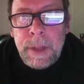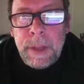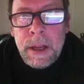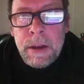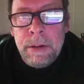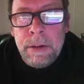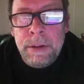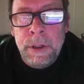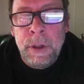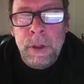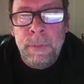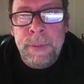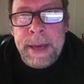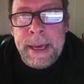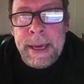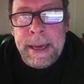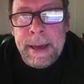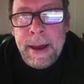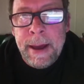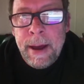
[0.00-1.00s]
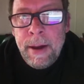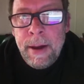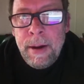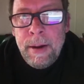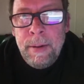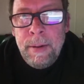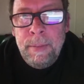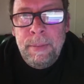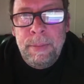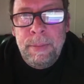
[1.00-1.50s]
could be,
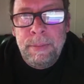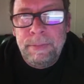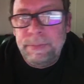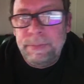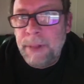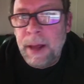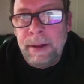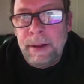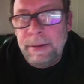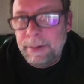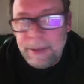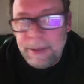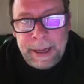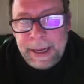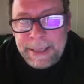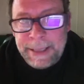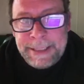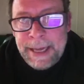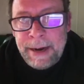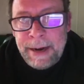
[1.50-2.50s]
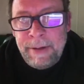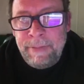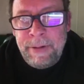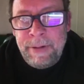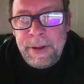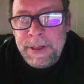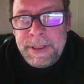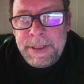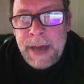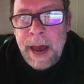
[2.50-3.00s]
like I said, up for the
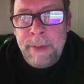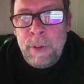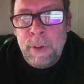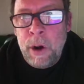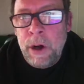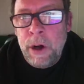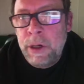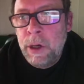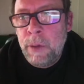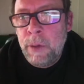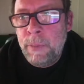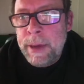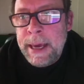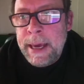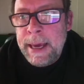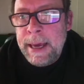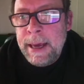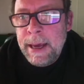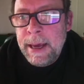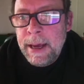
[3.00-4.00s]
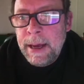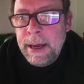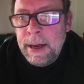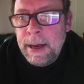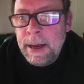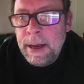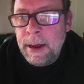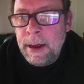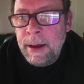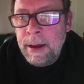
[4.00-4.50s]
sidebar, could be
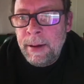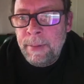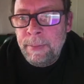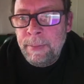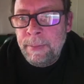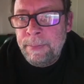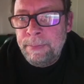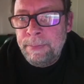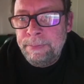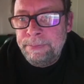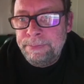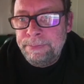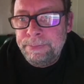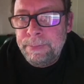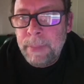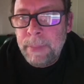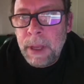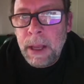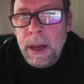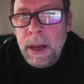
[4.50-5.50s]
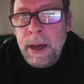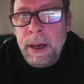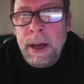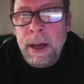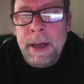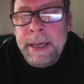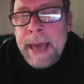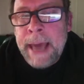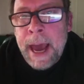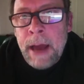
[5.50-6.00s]
um, a, a,
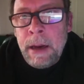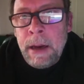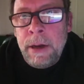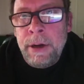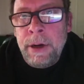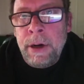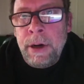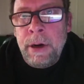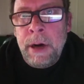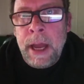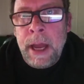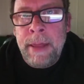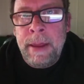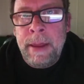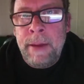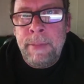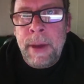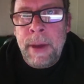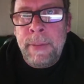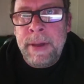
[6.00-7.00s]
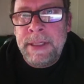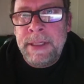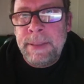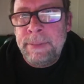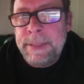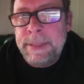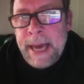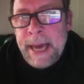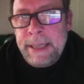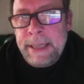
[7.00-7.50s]
calendar and then maybe some
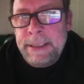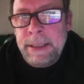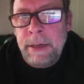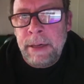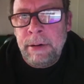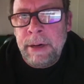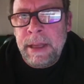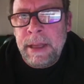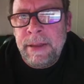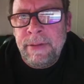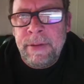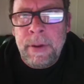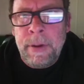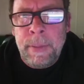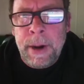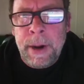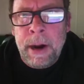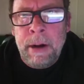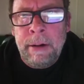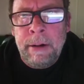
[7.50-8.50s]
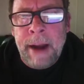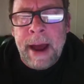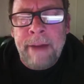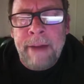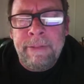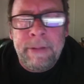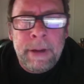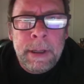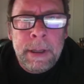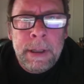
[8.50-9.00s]
text underneath it, a paragraph.
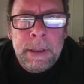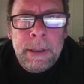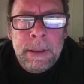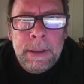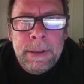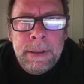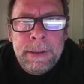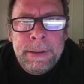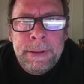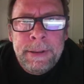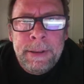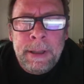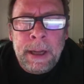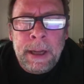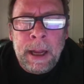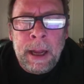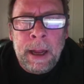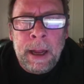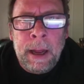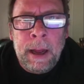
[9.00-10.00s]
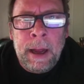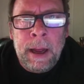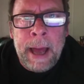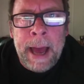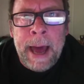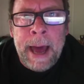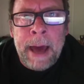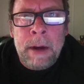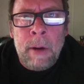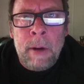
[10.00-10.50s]
Uh,
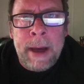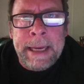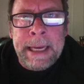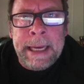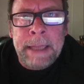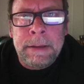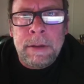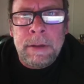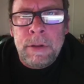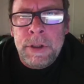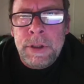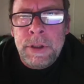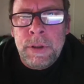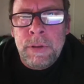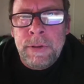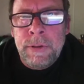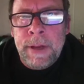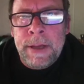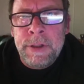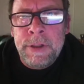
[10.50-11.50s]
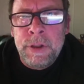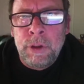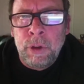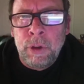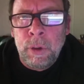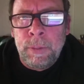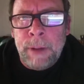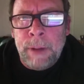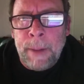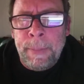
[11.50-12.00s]
how do I get those two things
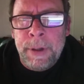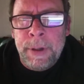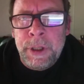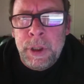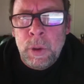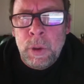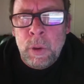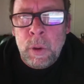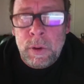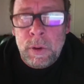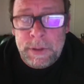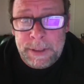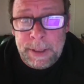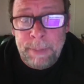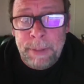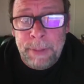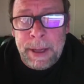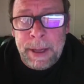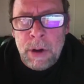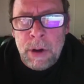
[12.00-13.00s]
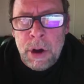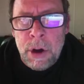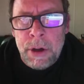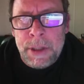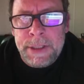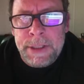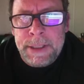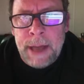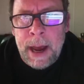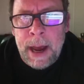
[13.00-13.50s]
grouped up into something called a
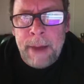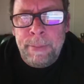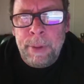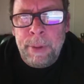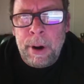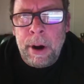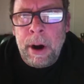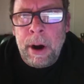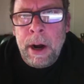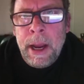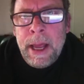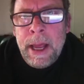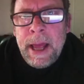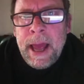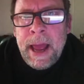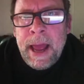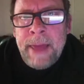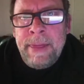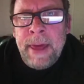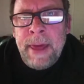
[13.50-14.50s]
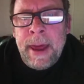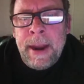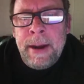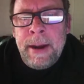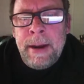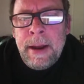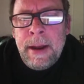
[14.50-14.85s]
sidebar and then